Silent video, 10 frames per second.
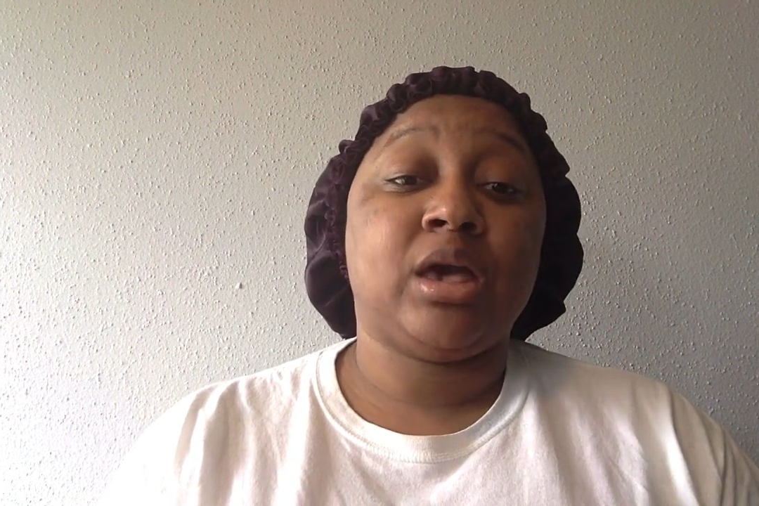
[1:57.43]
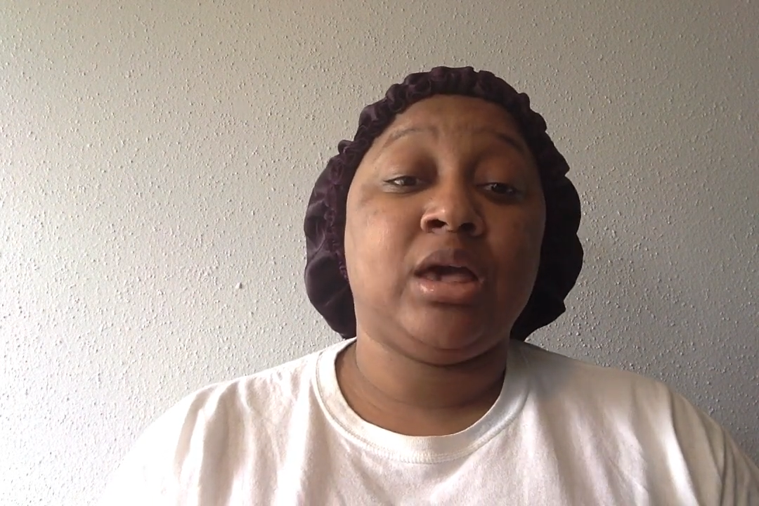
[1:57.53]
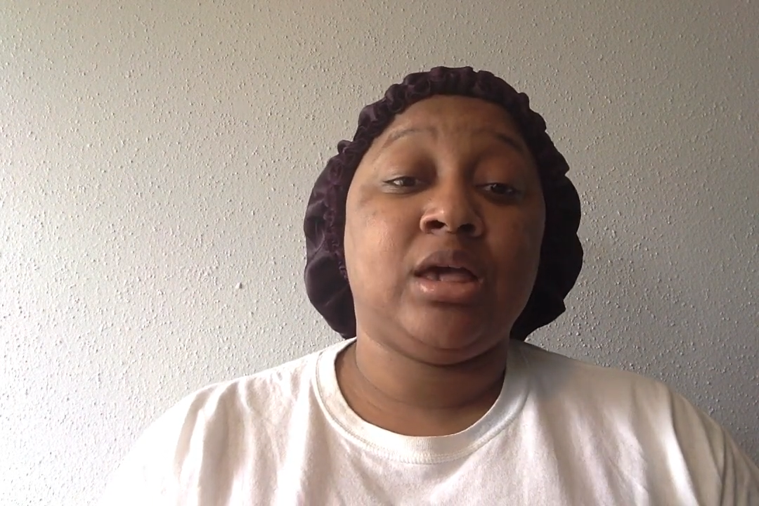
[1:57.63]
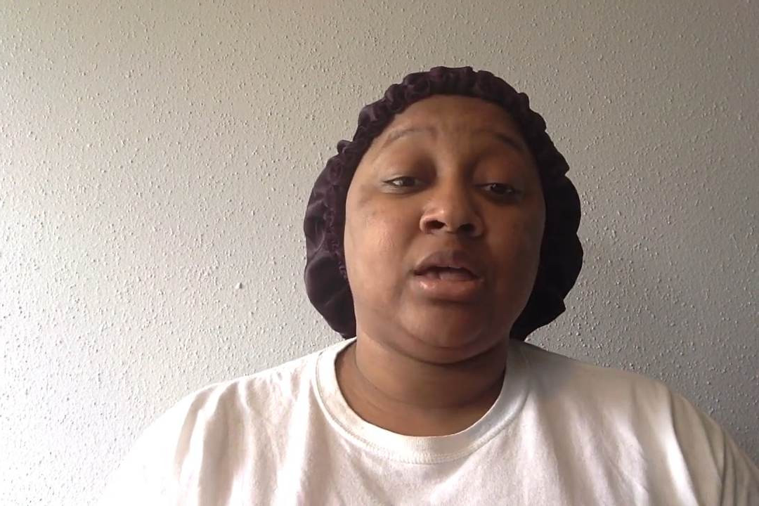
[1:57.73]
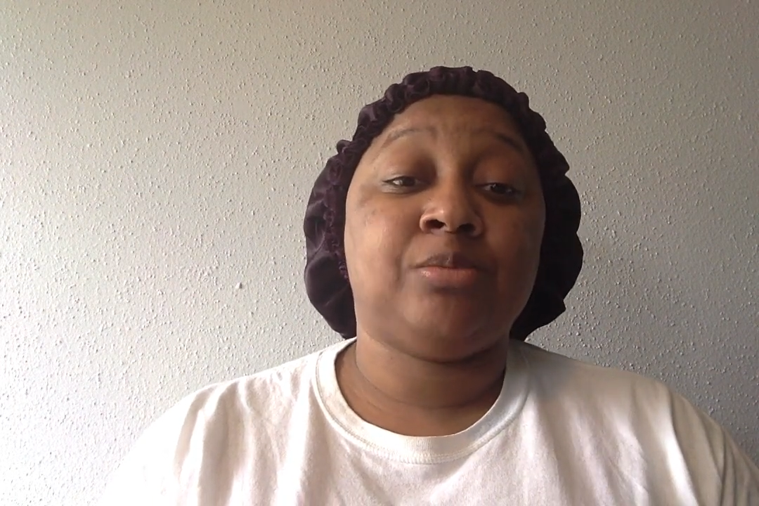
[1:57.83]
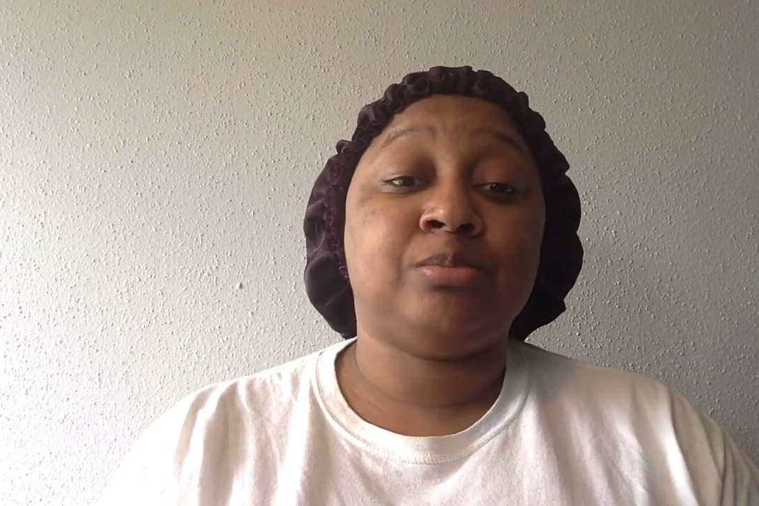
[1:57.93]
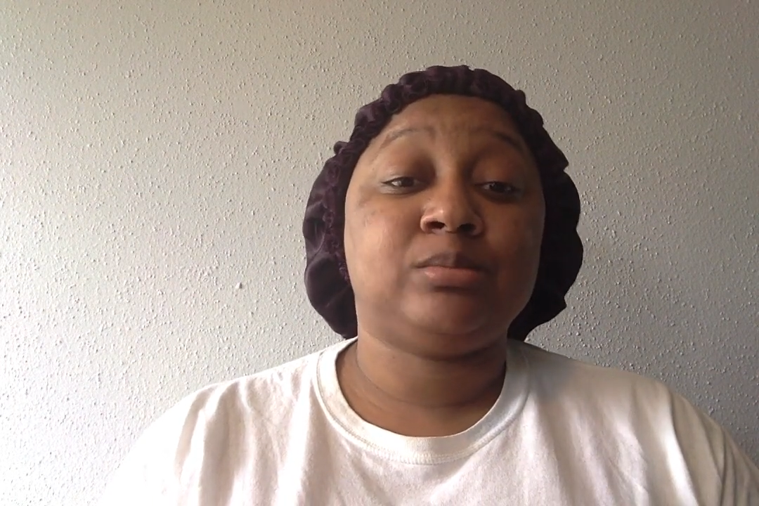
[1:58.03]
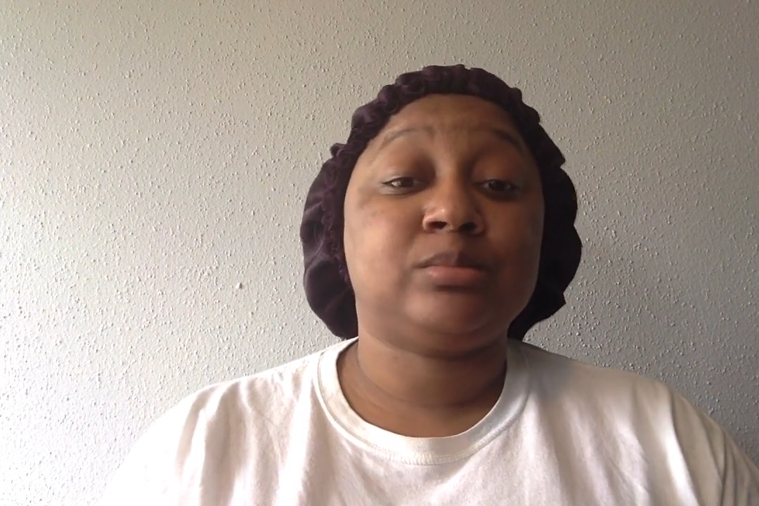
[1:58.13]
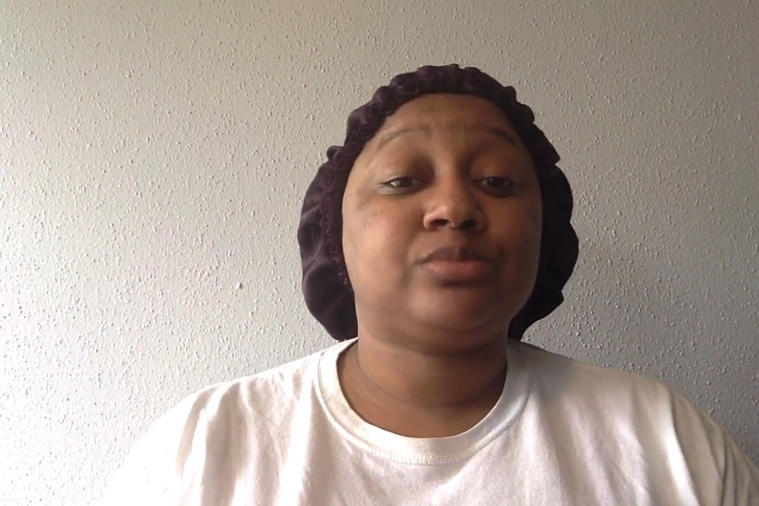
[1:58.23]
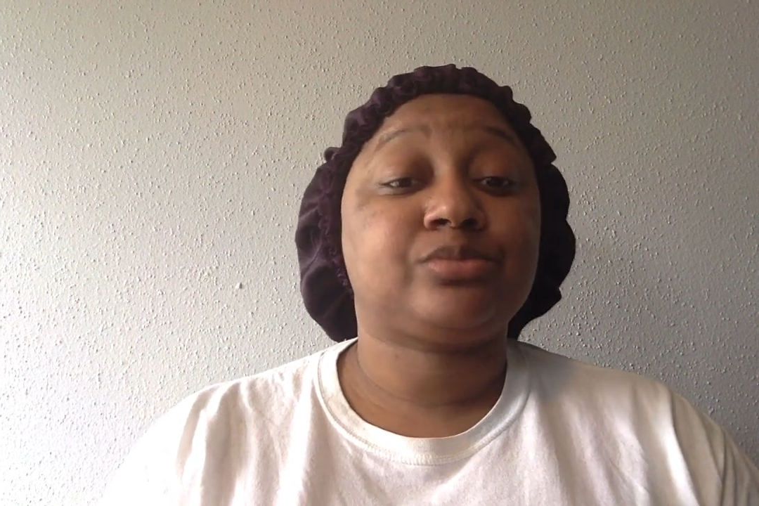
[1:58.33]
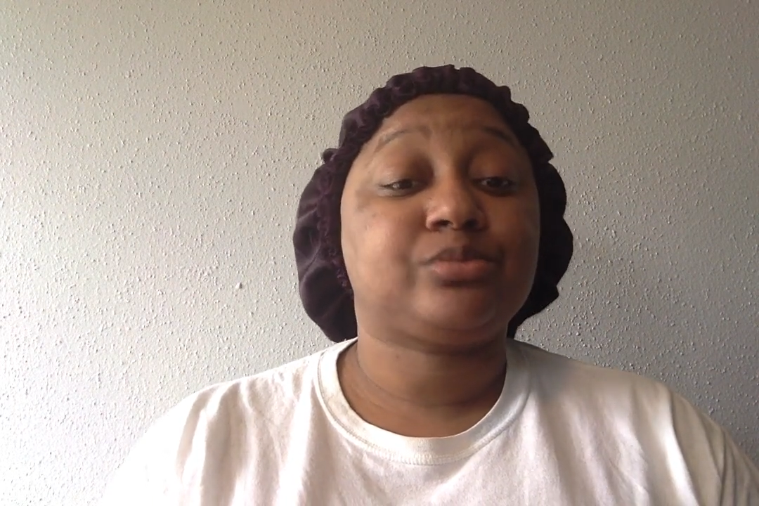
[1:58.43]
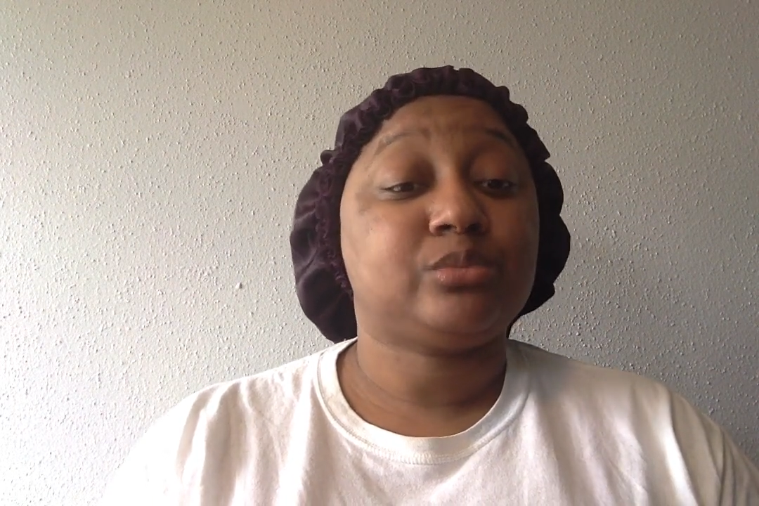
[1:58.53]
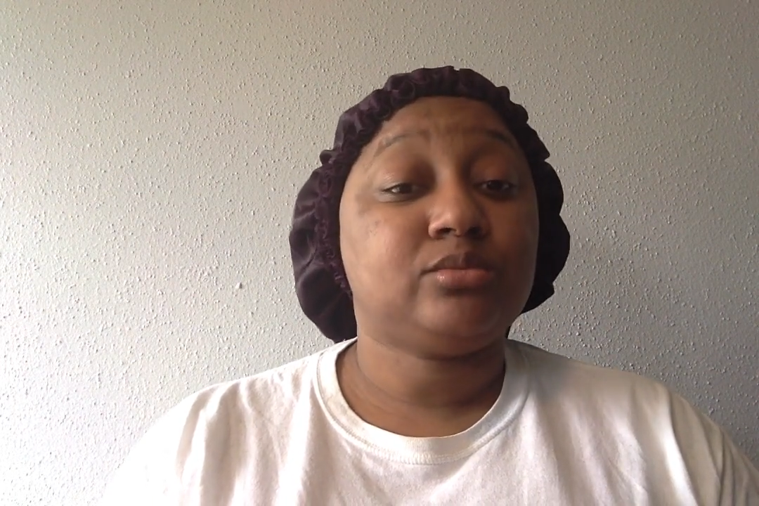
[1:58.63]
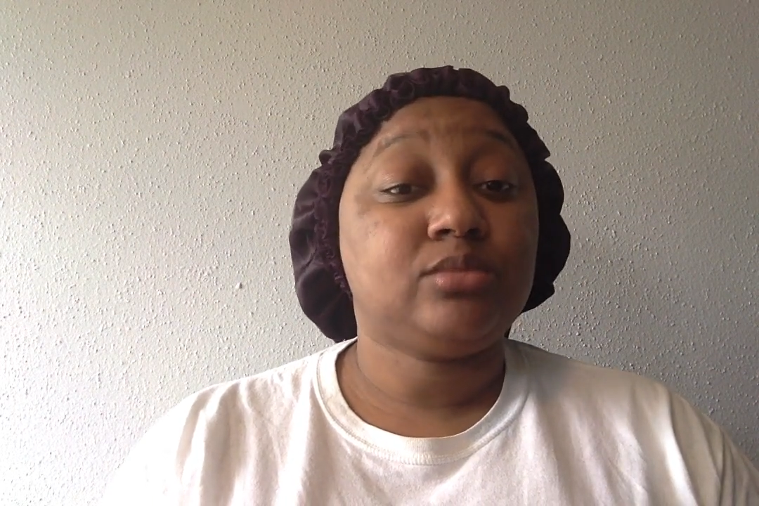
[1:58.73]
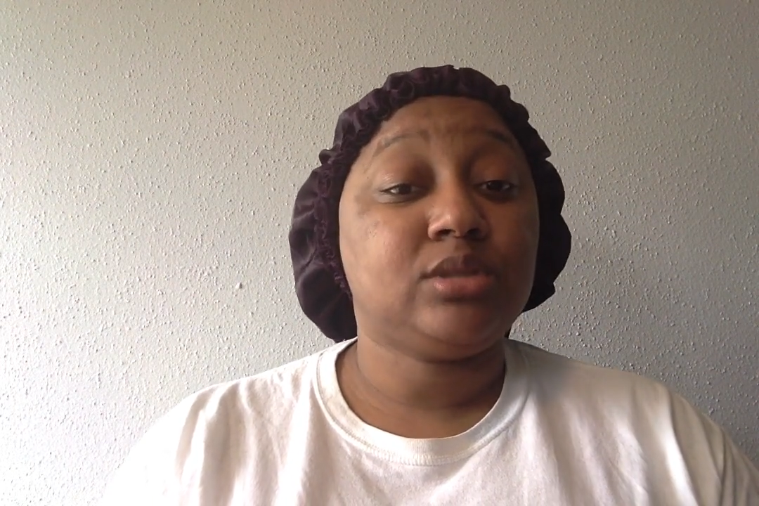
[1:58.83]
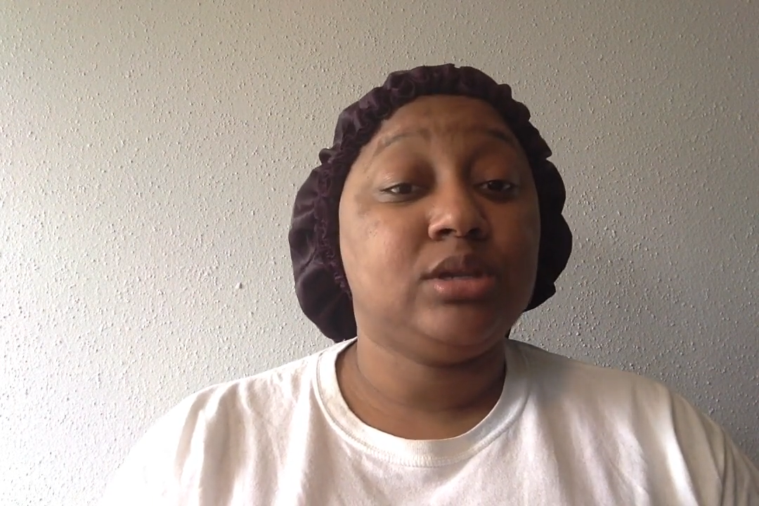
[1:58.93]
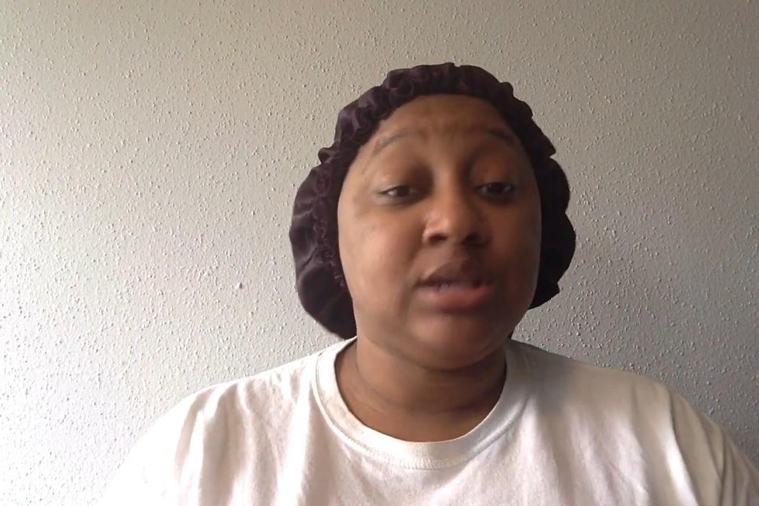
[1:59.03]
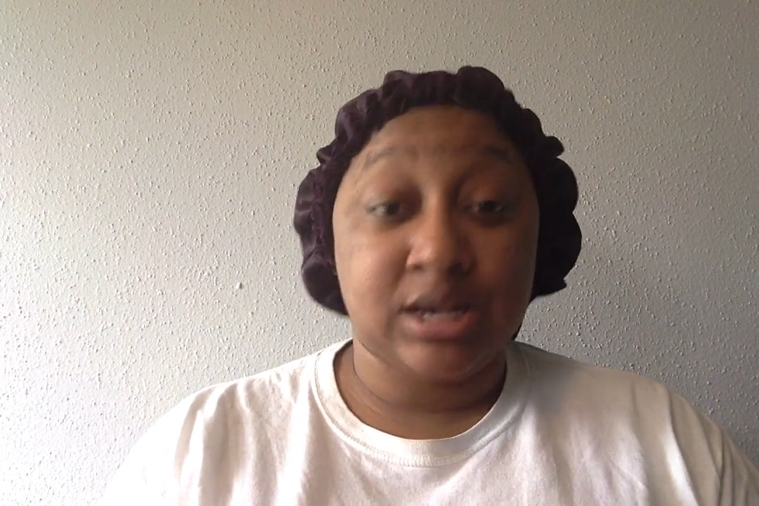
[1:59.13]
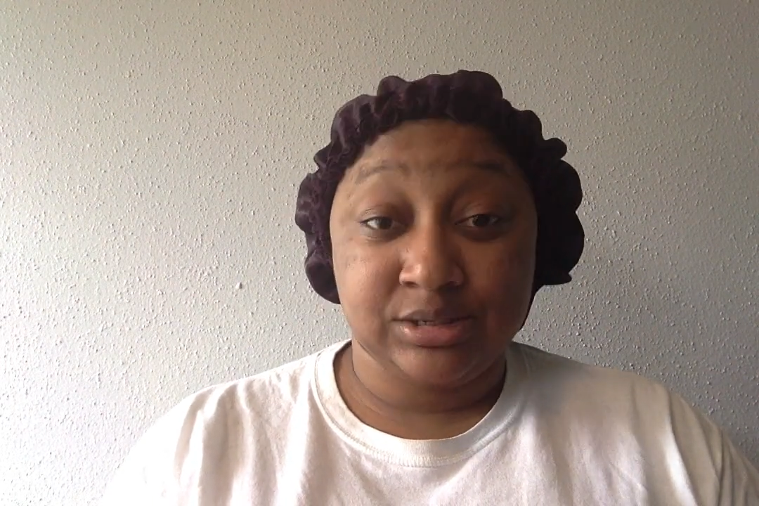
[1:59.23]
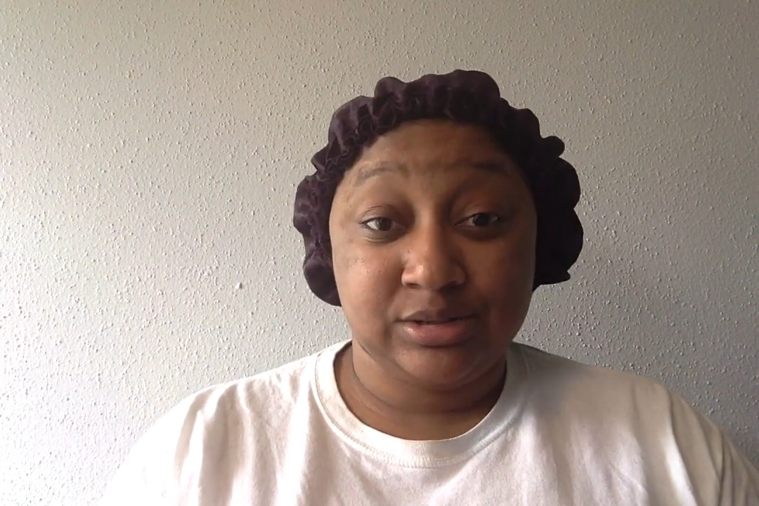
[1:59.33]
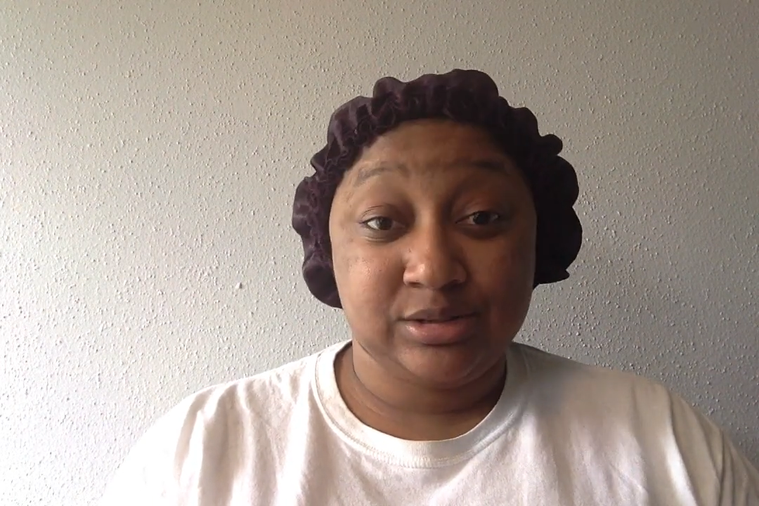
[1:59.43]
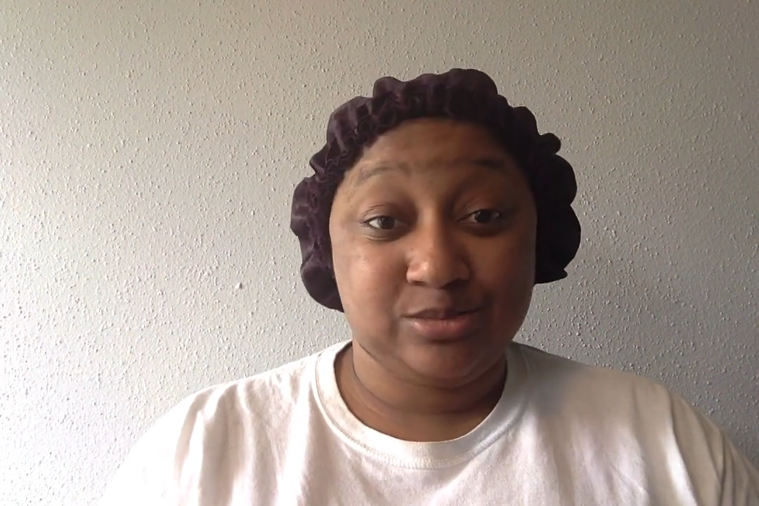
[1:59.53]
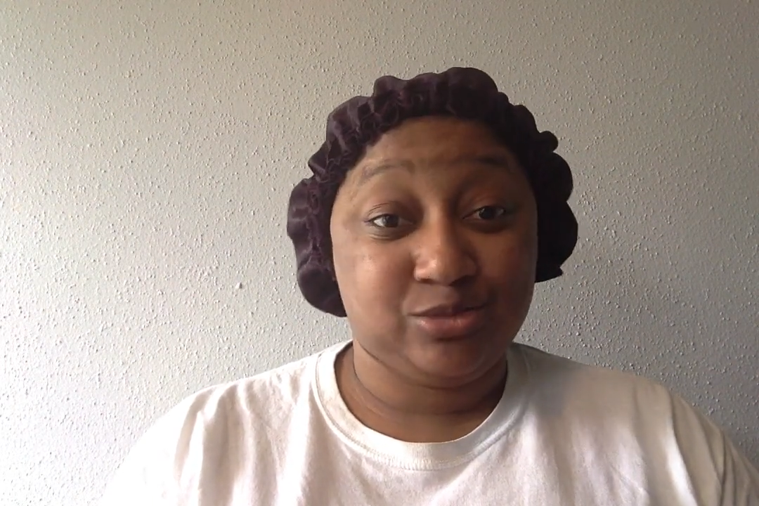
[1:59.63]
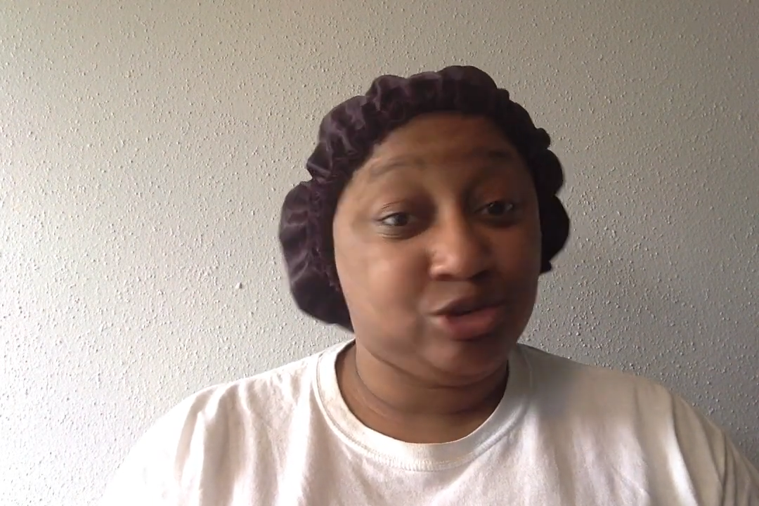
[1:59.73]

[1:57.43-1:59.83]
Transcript: And yes,